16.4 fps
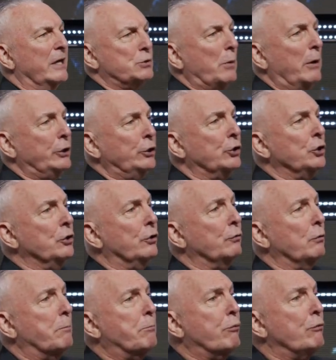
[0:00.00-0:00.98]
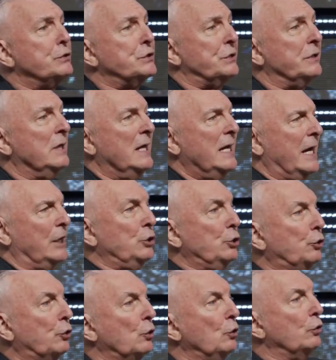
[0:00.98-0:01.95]
That's why you can go to a prison and
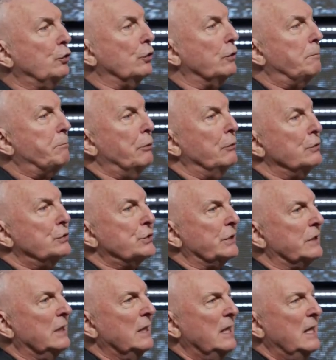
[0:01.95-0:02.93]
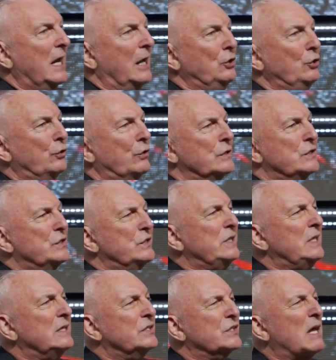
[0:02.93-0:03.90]
you can look at a person and you can
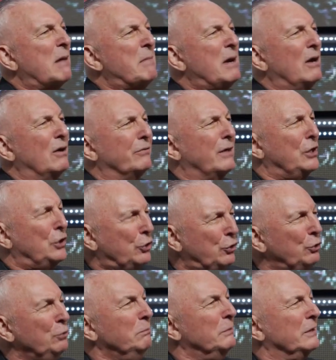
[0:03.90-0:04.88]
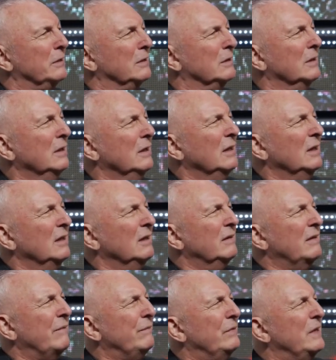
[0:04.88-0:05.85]
see somehow they're human.
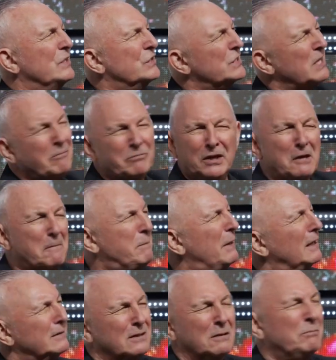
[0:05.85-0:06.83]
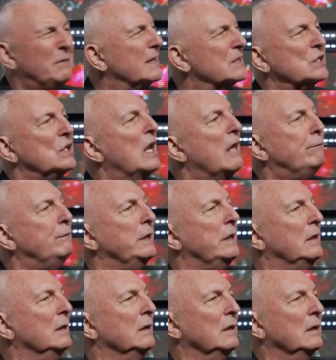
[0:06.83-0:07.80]
That there's something about them that's
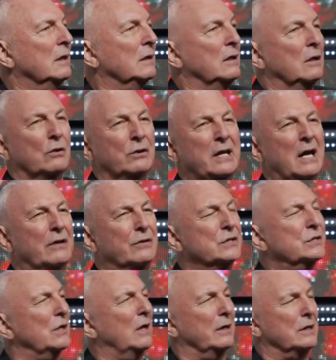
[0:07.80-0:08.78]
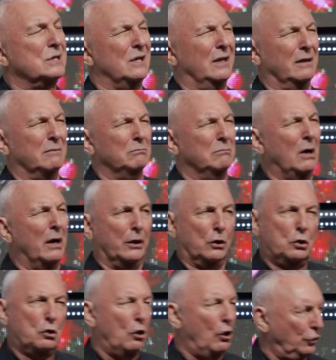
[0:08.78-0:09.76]
lovely. And then on the other side, it's like, my
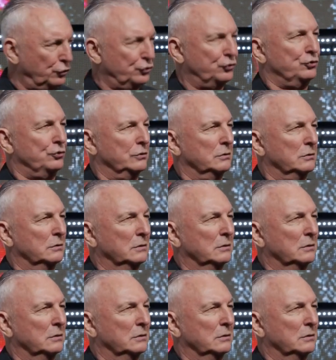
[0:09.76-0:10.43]
gosh.